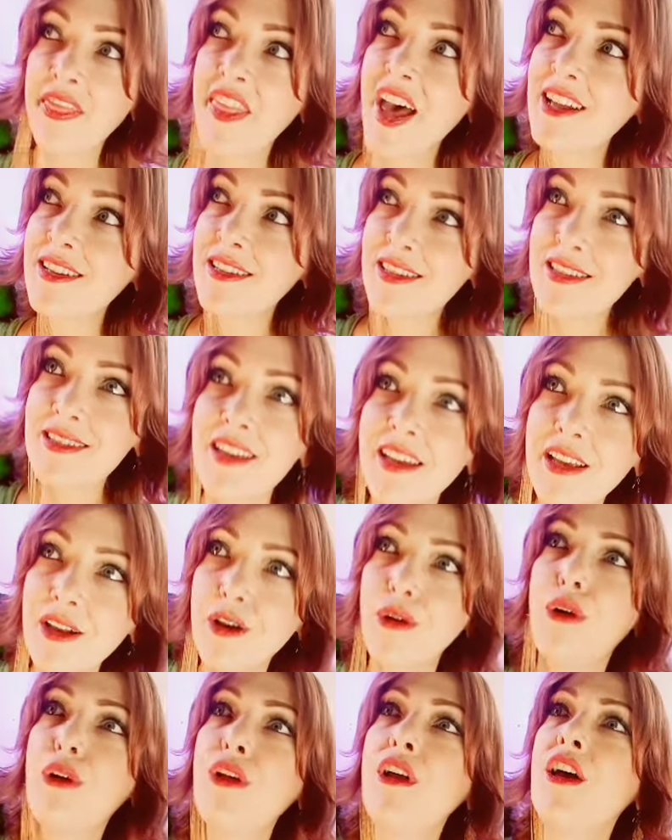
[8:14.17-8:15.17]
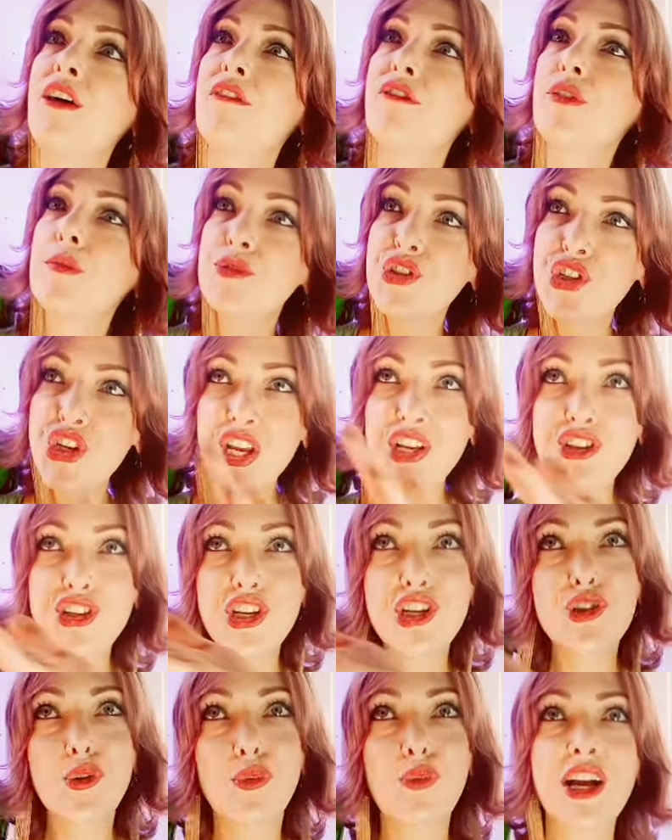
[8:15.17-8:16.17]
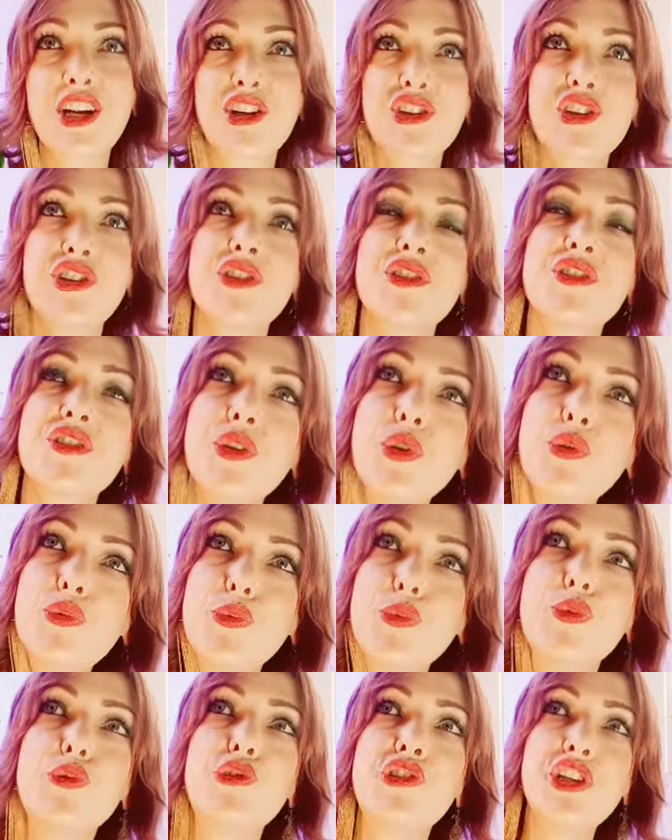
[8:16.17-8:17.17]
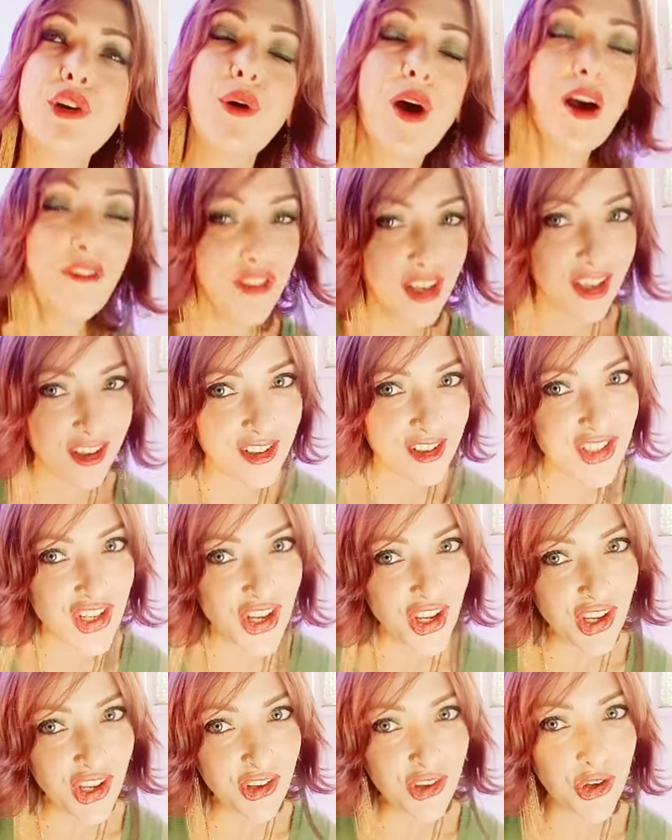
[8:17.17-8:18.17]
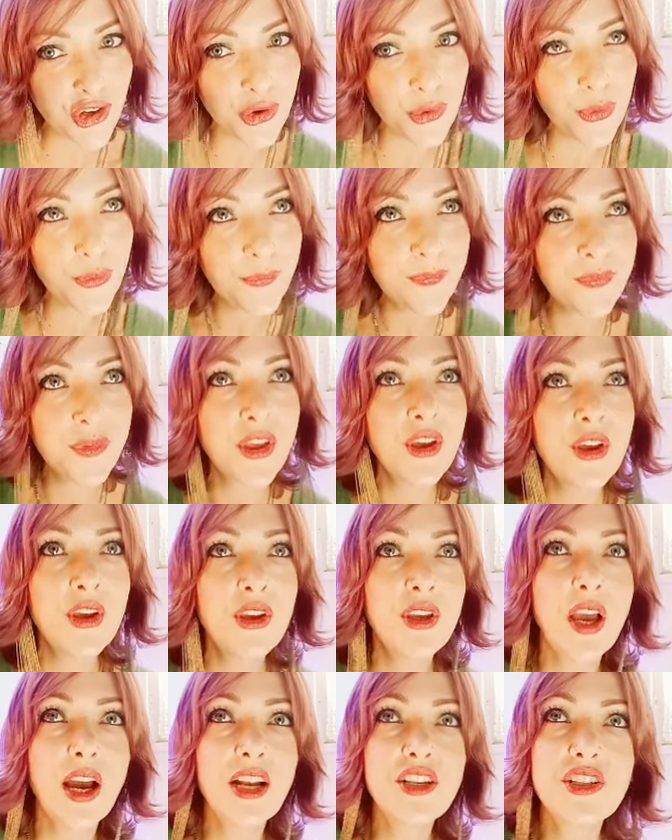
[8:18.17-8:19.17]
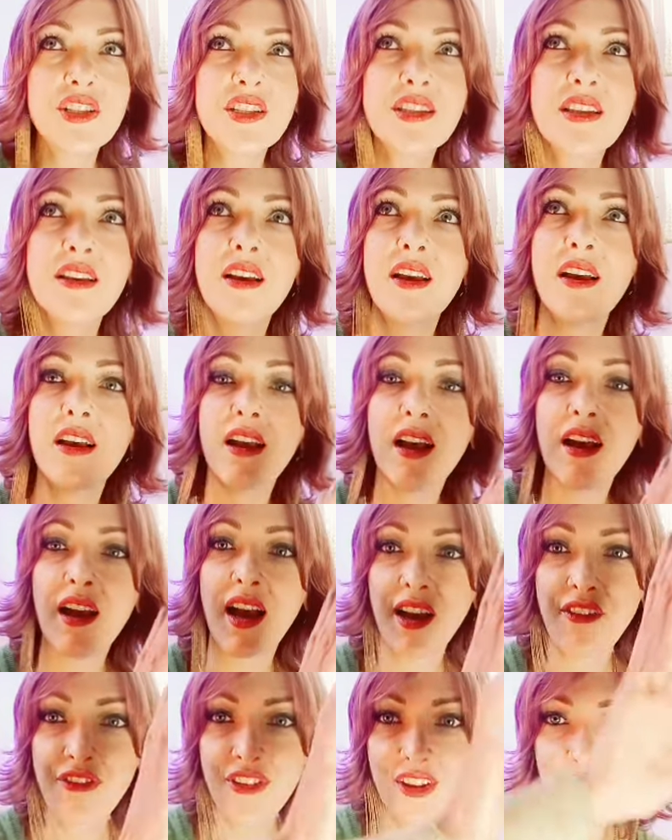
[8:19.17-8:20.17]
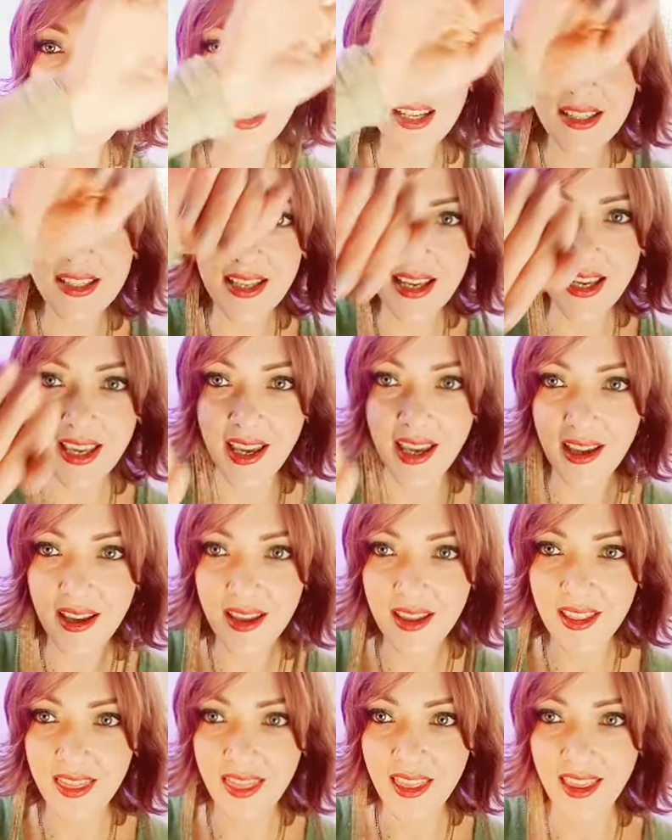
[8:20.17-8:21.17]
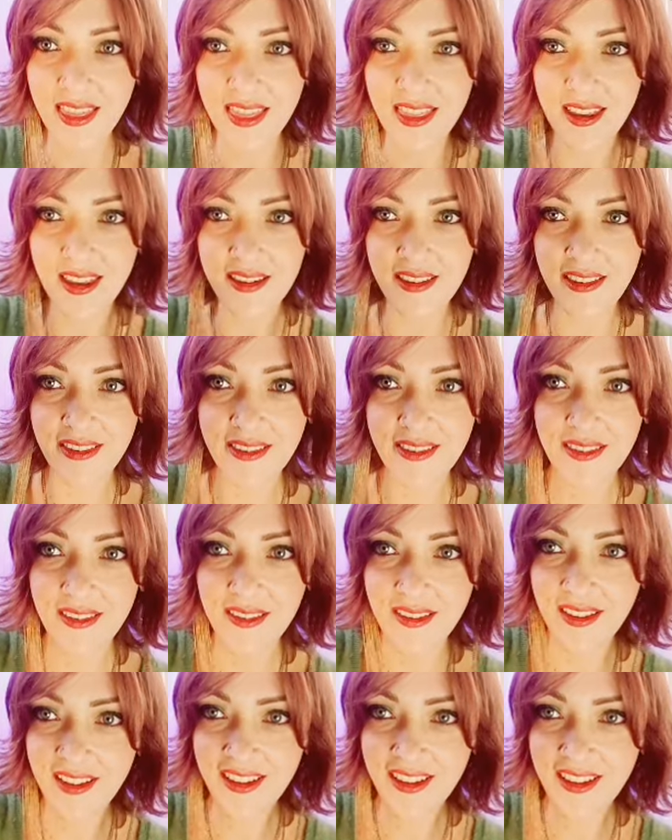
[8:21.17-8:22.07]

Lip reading: that cycle, from changing directions. You still have to continue. I feel like it's like this.